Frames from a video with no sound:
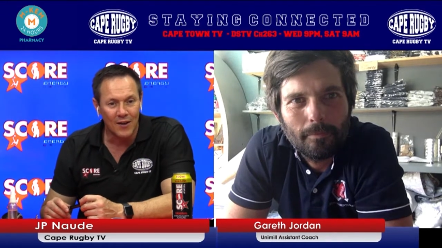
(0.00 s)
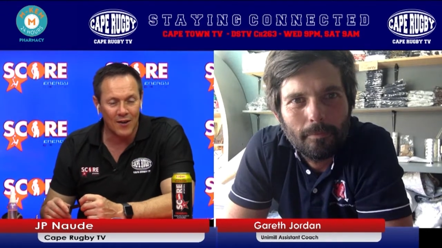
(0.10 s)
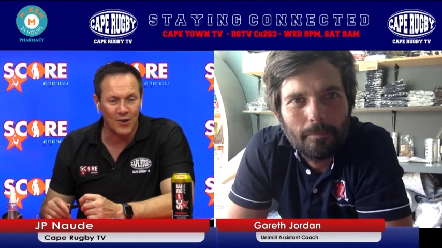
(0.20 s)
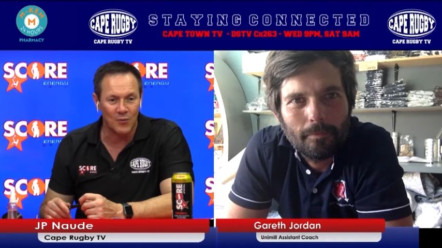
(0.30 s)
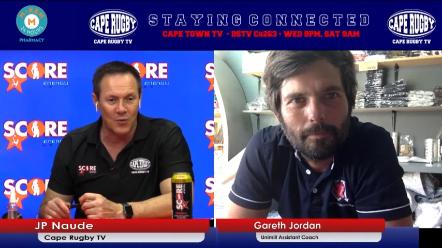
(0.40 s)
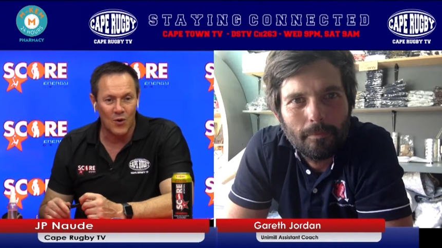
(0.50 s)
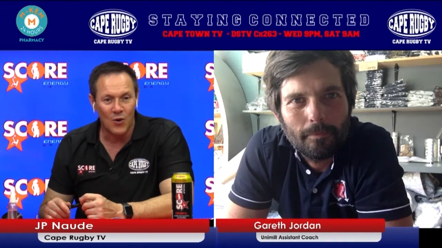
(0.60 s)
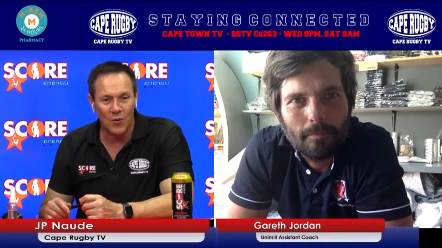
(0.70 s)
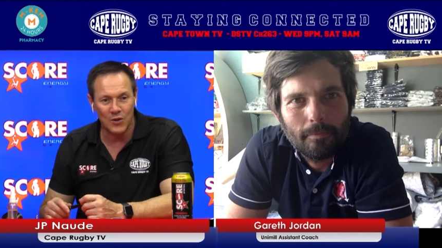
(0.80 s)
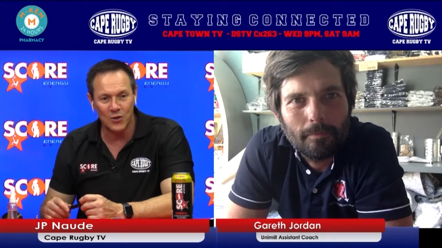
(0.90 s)
Speaker 1: Um,
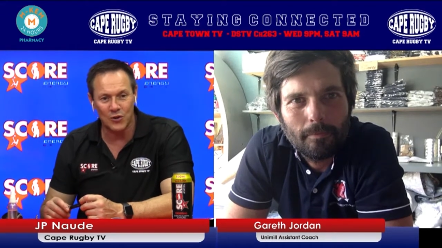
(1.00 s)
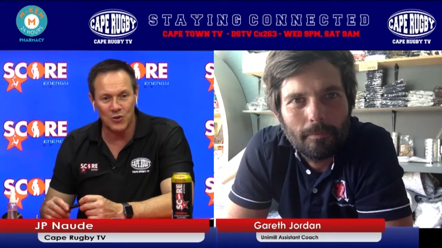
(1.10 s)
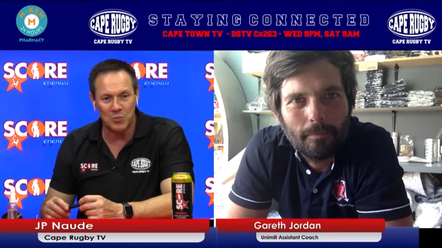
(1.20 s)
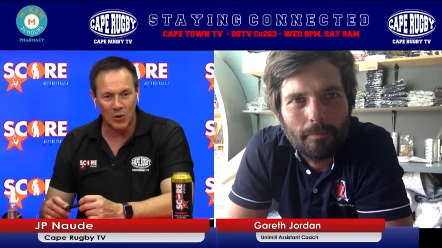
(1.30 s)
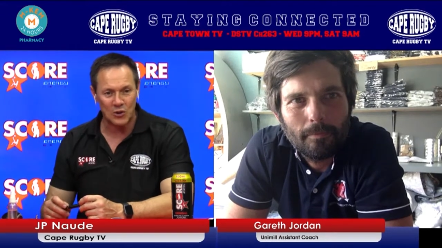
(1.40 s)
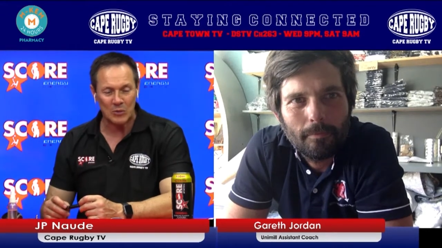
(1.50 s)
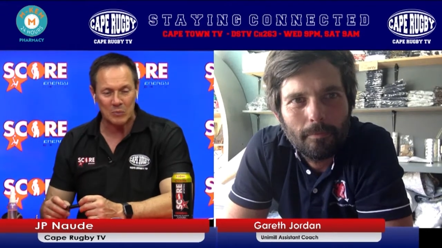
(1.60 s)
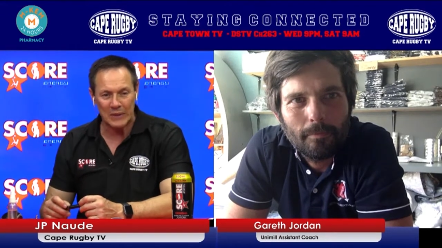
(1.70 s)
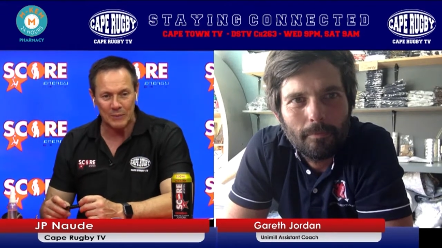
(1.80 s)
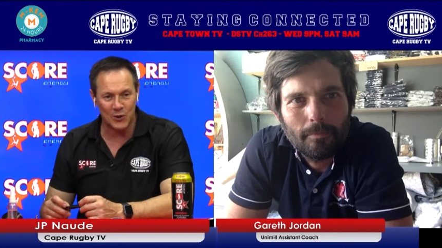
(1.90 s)
what could you
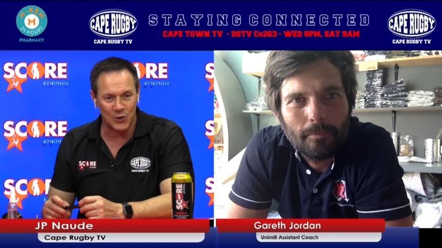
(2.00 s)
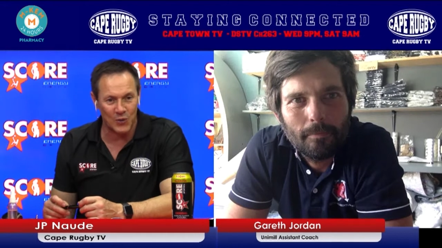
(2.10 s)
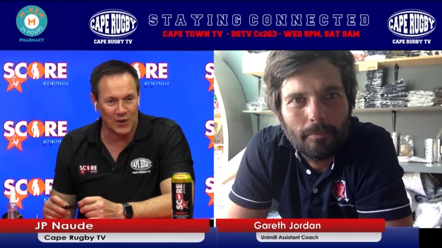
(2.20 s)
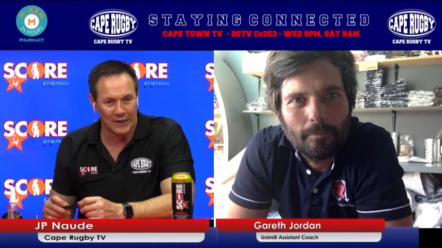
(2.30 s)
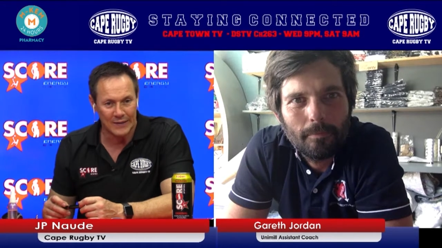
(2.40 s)
possibly be doing?